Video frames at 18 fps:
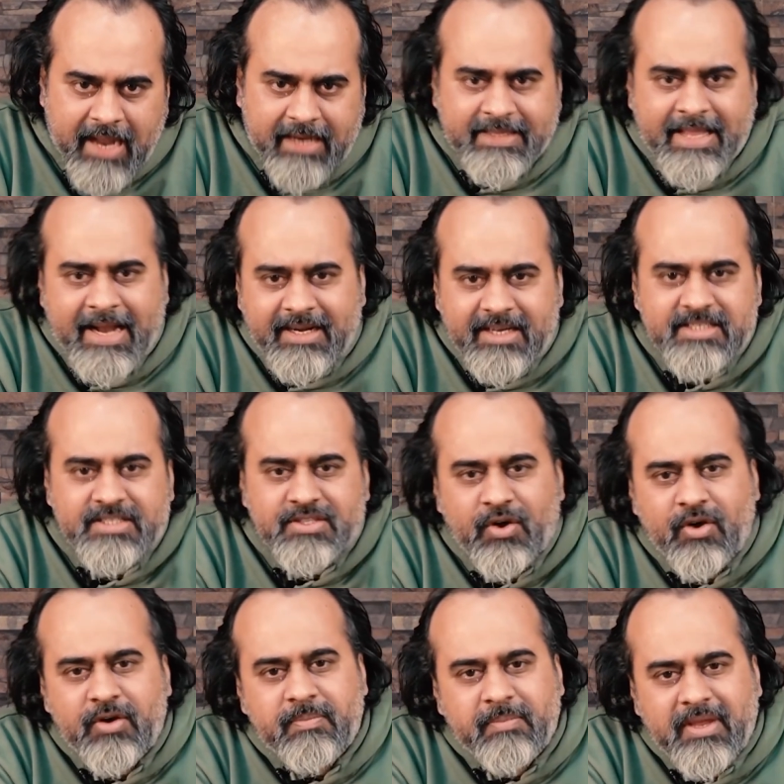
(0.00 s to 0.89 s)
And that does
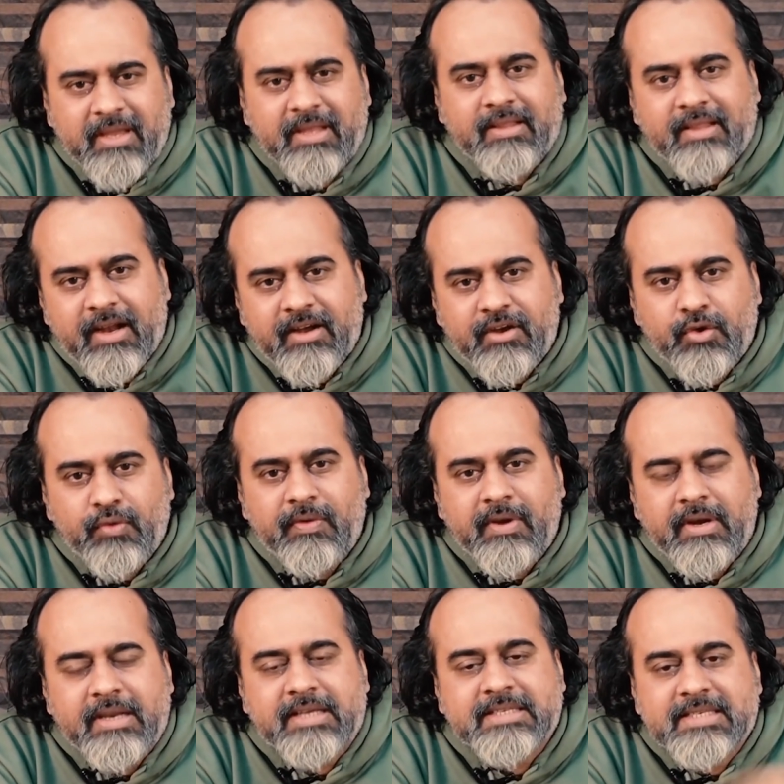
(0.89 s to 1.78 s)
not mean that you
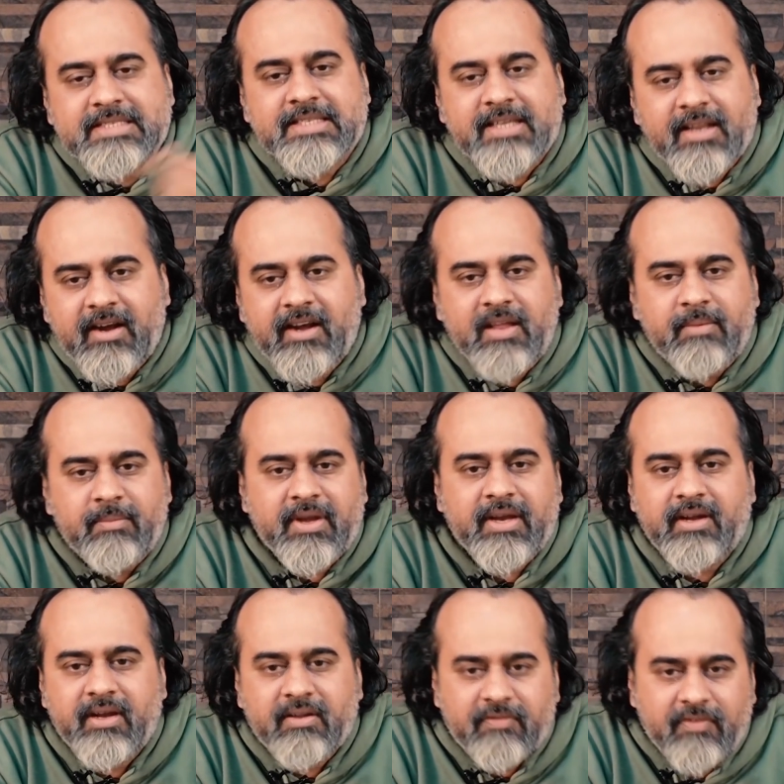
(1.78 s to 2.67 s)
will necessarily
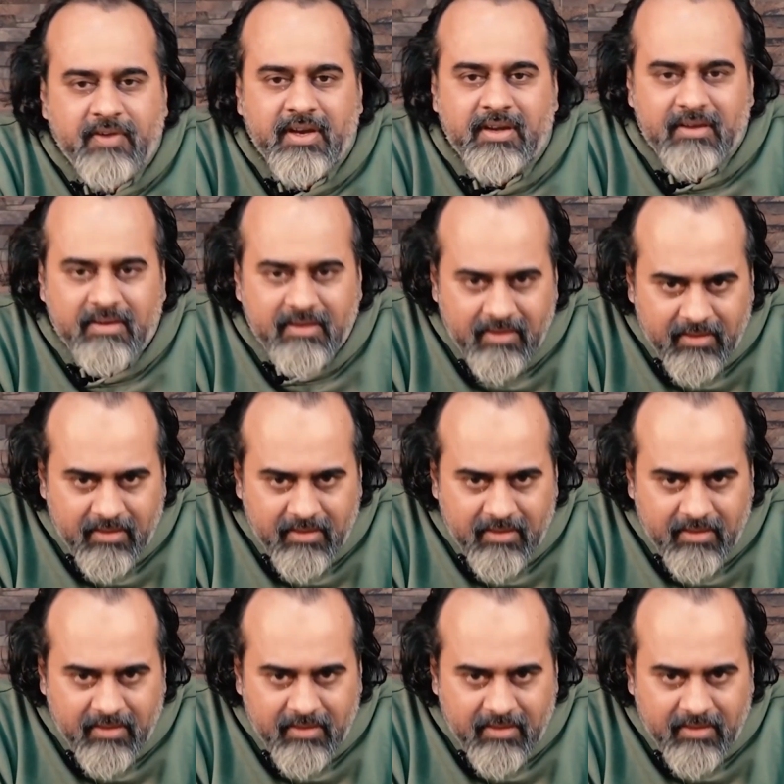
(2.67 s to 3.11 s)
meet defeat.